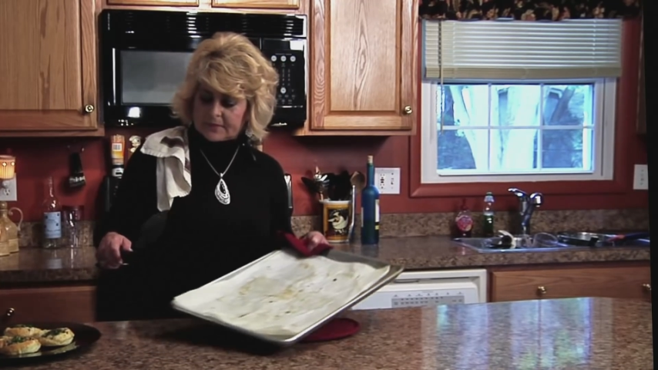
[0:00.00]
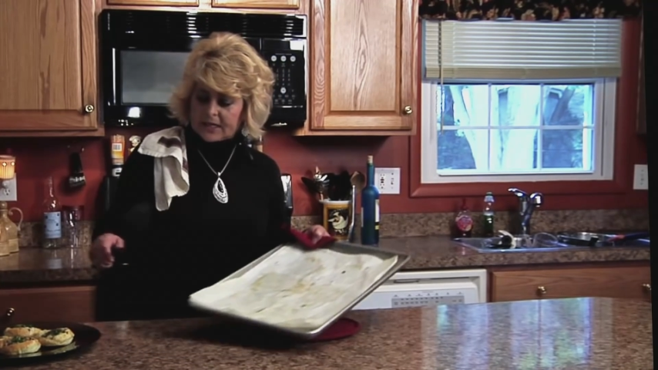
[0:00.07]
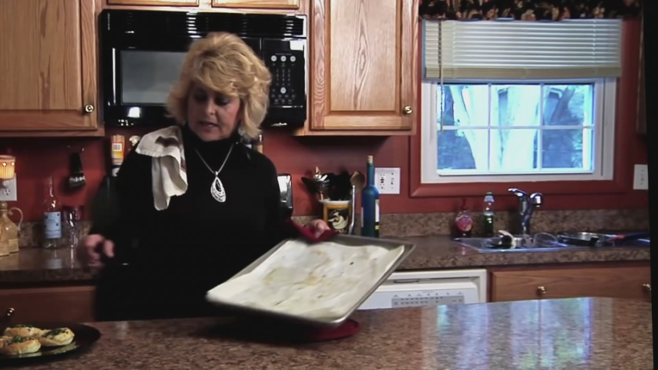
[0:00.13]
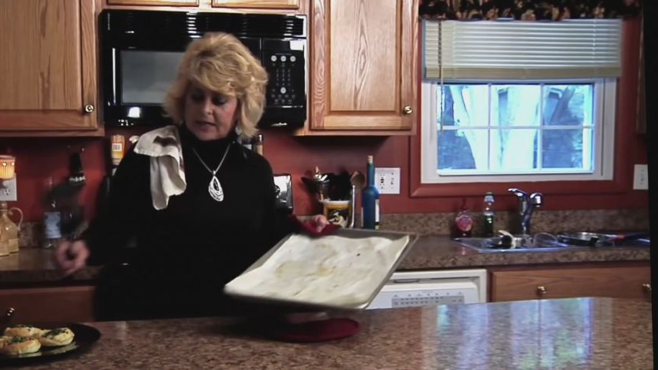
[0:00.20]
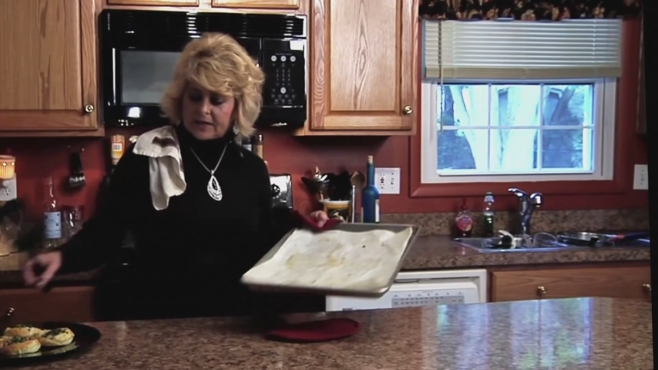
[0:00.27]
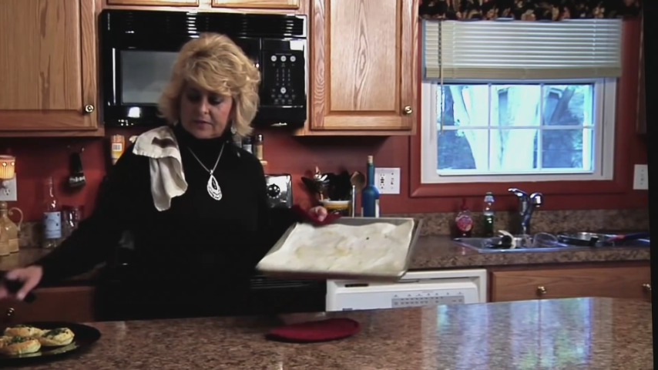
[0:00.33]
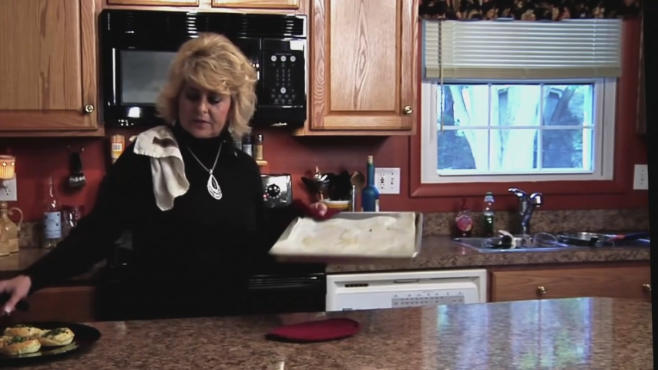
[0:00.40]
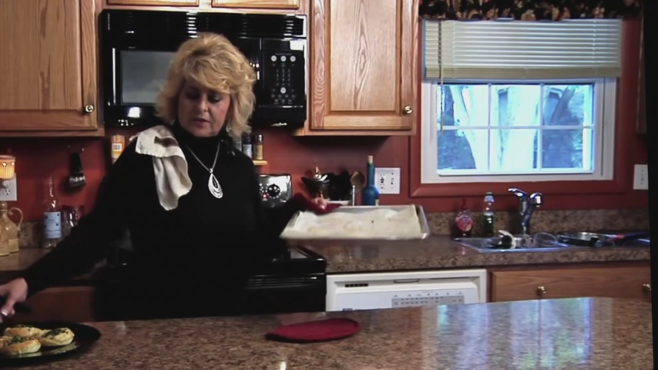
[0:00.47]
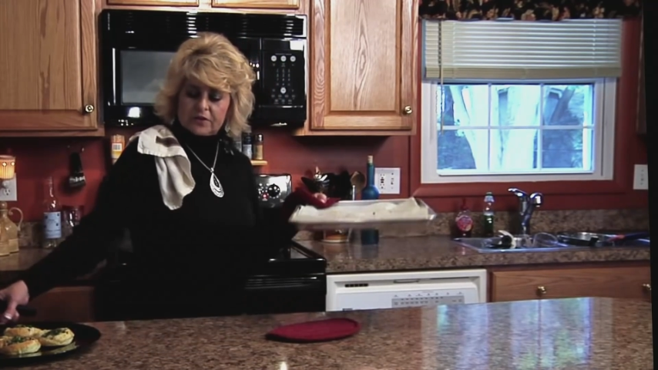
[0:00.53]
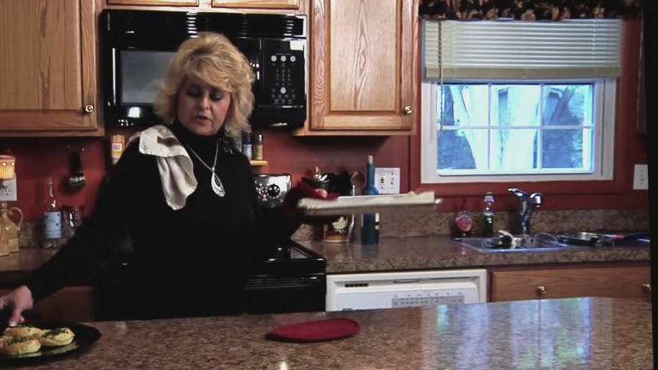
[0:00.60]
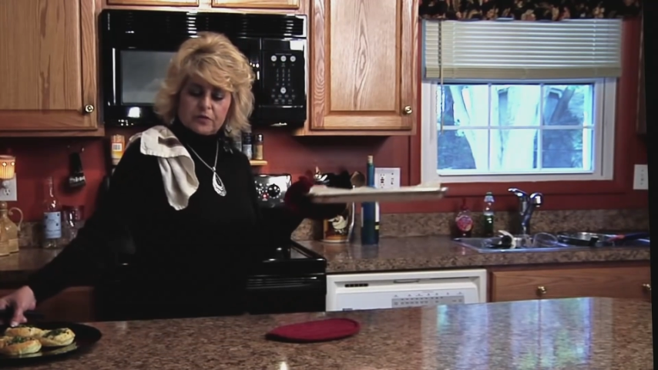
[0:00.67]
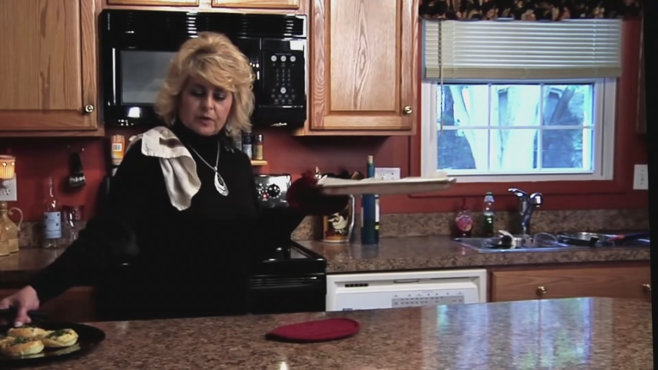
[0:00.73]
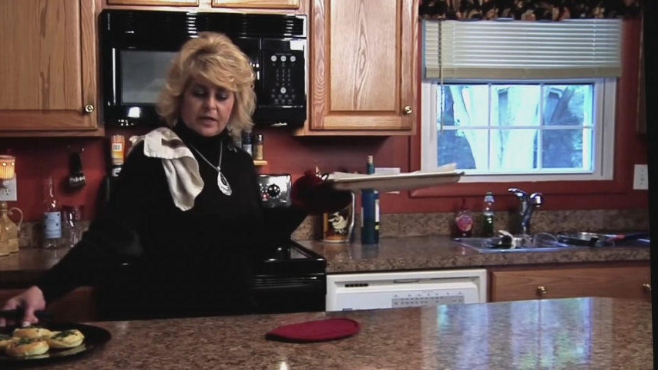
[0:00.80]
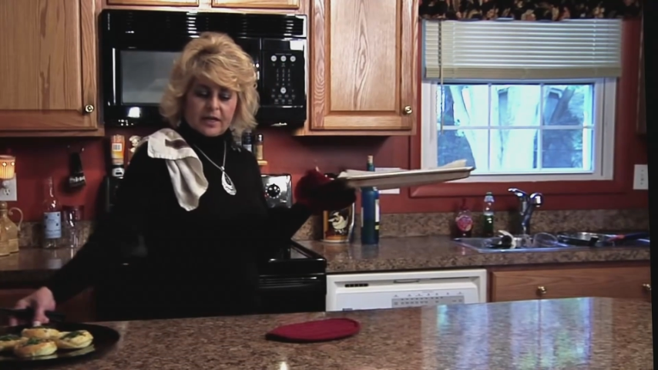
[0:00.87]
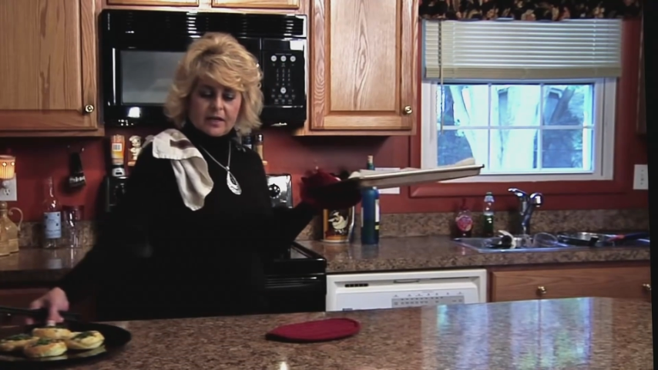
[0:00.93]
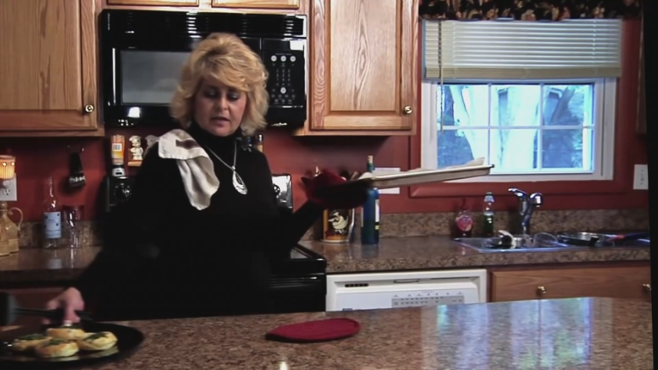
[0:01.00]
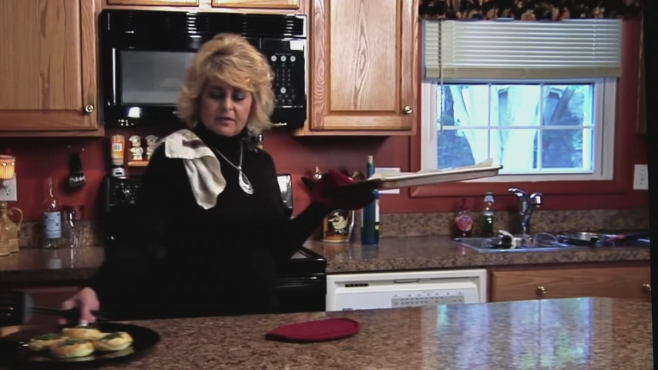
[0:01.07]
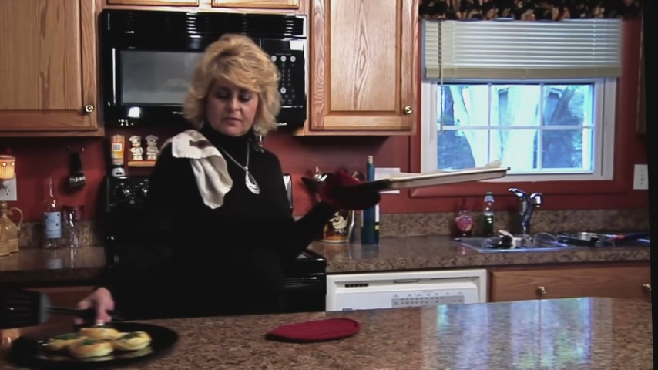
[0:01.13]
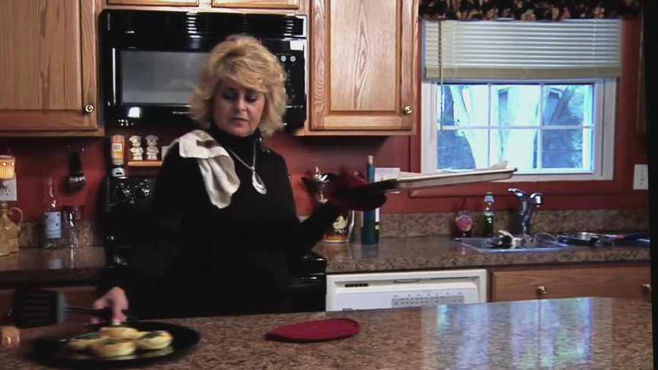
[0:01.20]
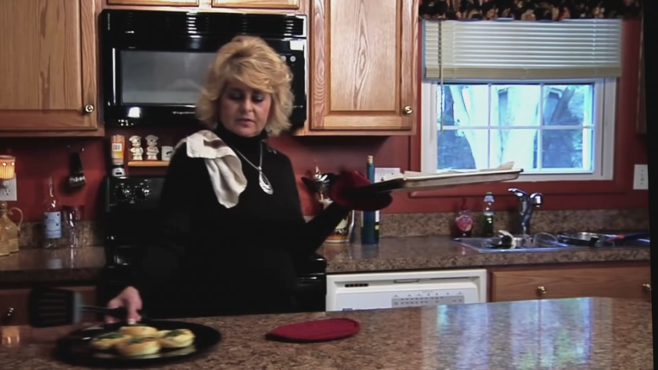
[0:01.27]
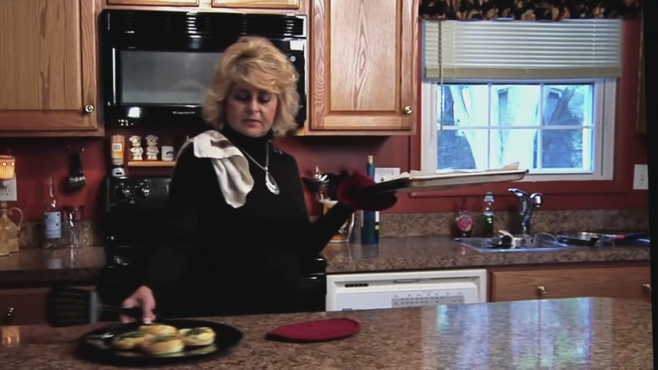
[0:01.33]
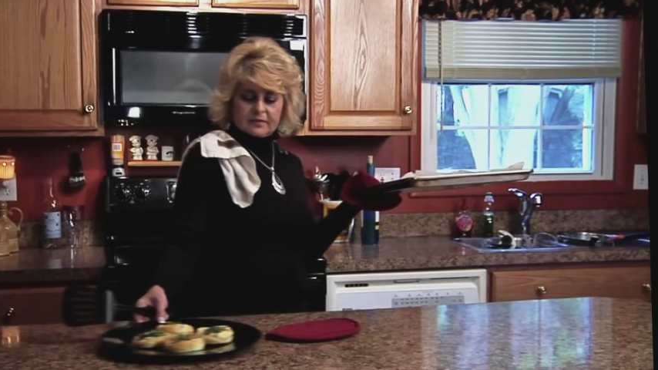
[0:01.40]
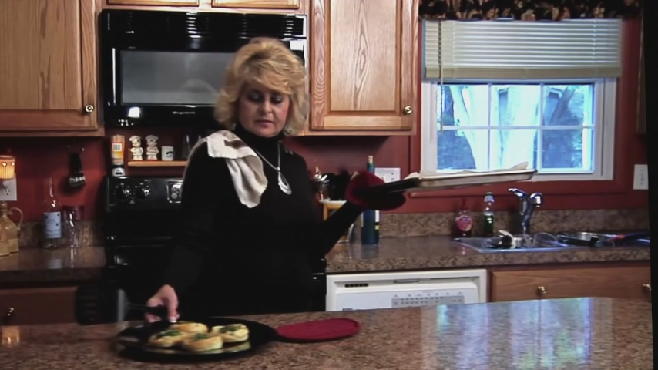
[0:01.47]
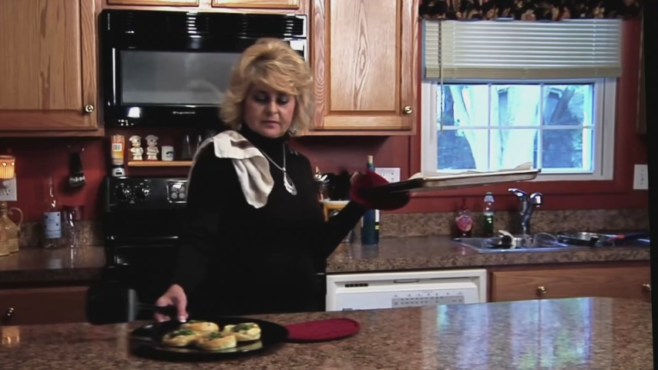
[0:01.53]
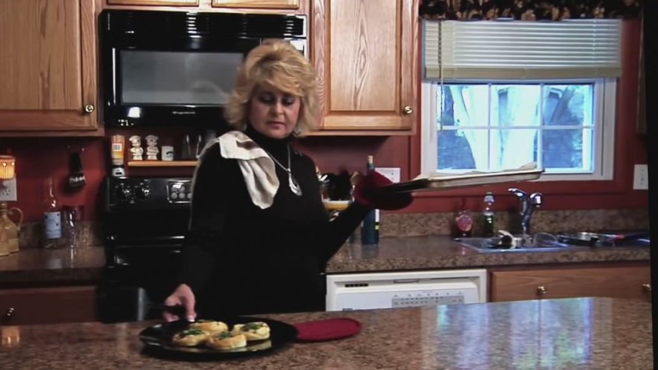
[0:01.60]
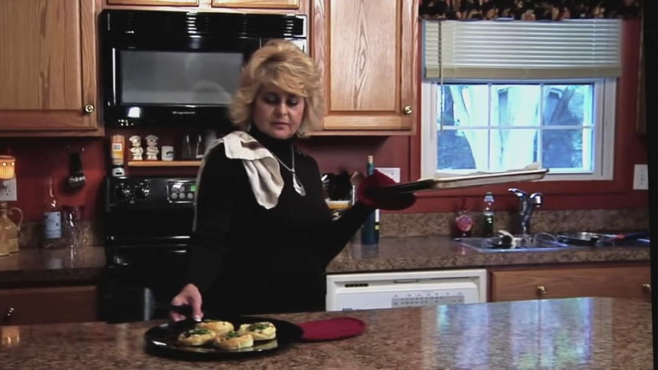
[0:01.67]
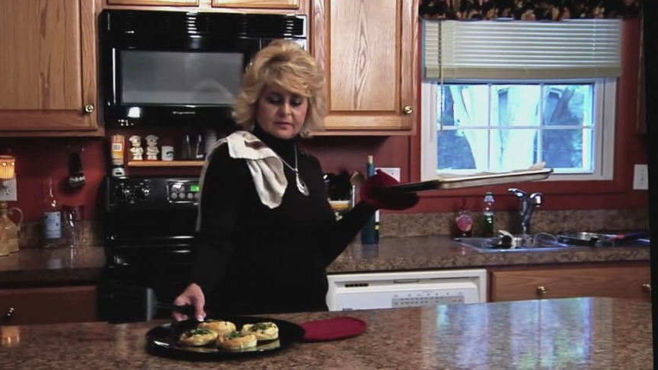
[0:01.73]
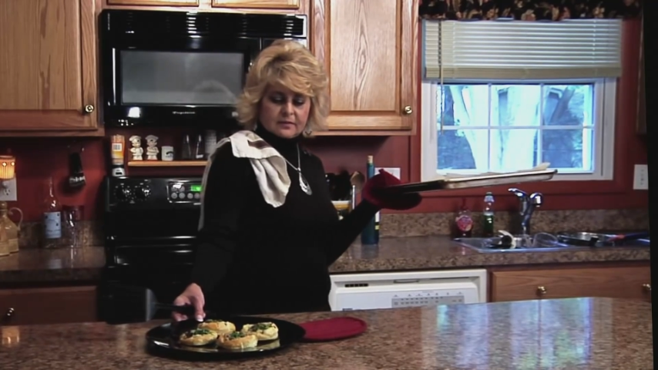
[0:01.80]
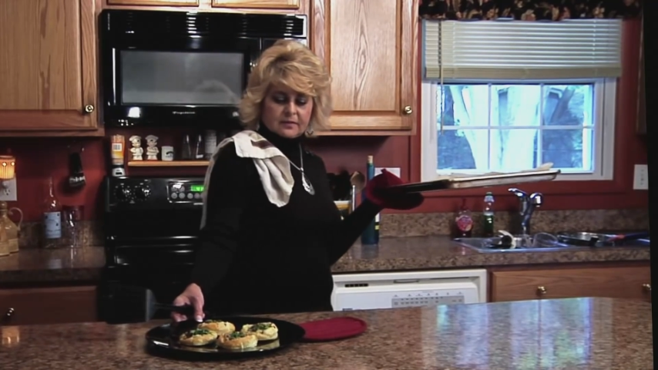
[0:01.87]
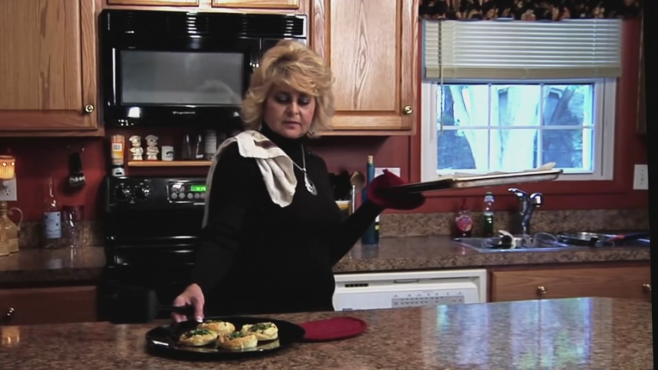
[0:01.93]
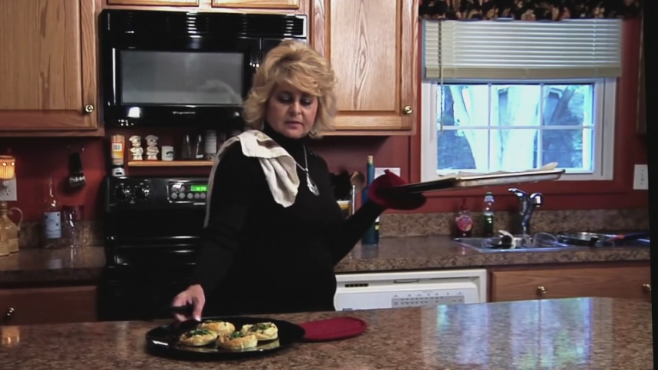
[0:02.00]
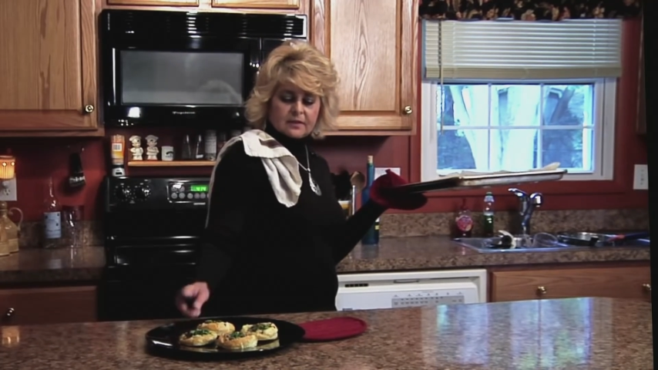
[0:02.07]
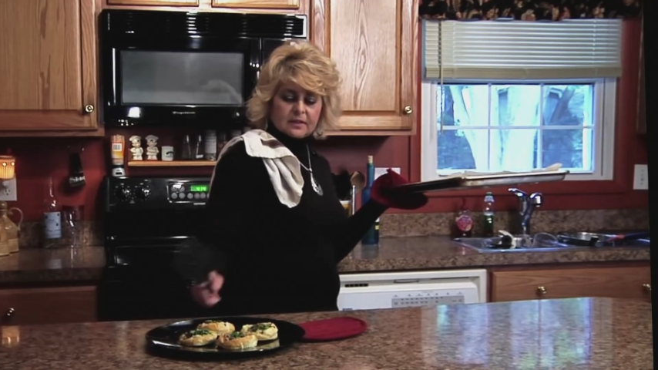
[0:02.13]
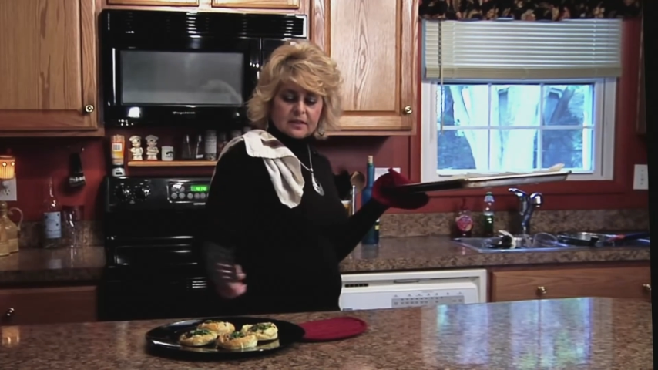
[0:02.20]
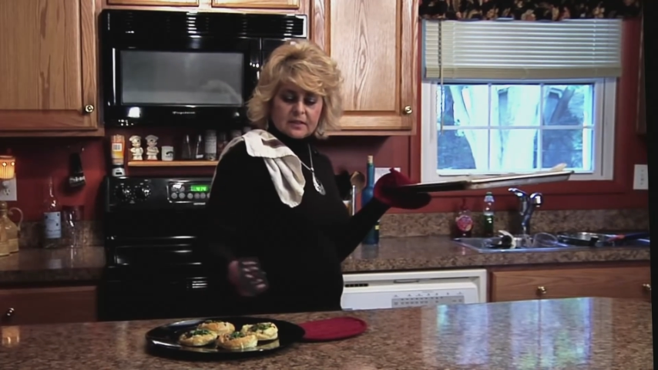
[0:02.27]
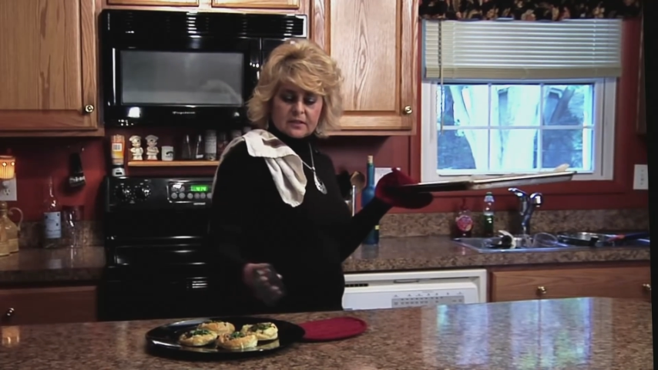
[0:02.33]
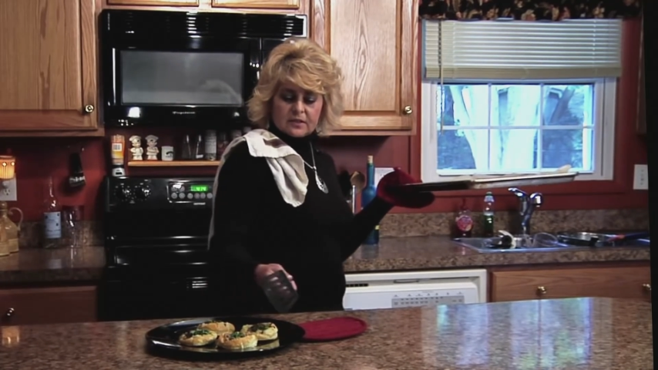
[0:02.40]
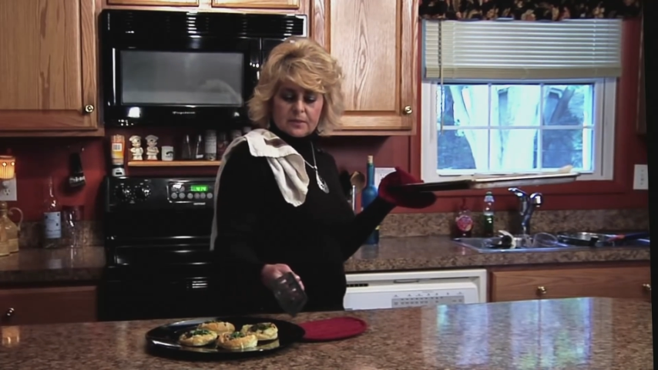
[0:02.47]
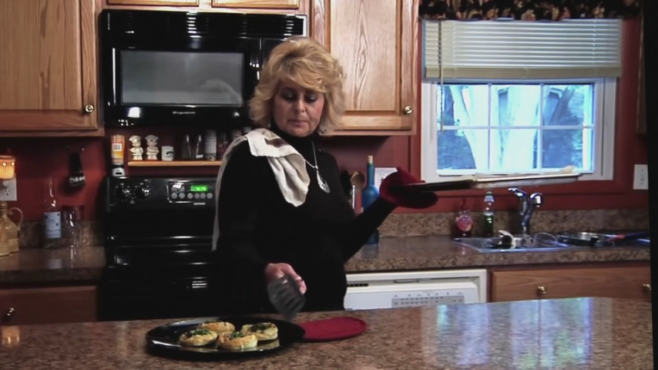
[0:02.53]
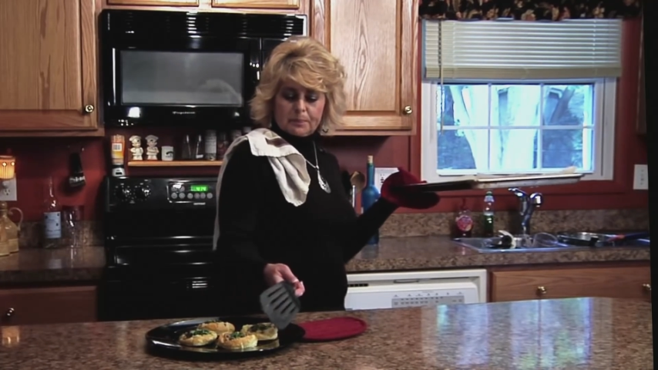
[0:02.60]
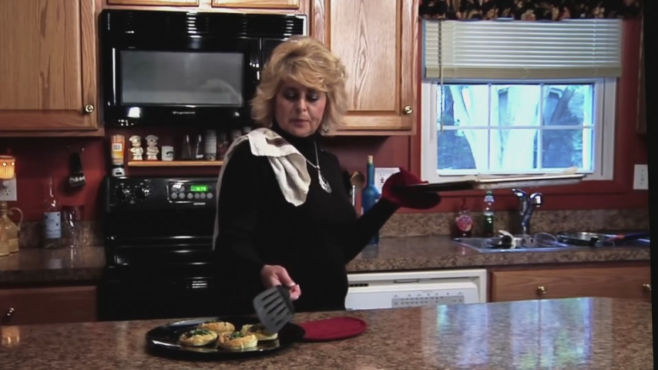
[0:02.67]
And there you have some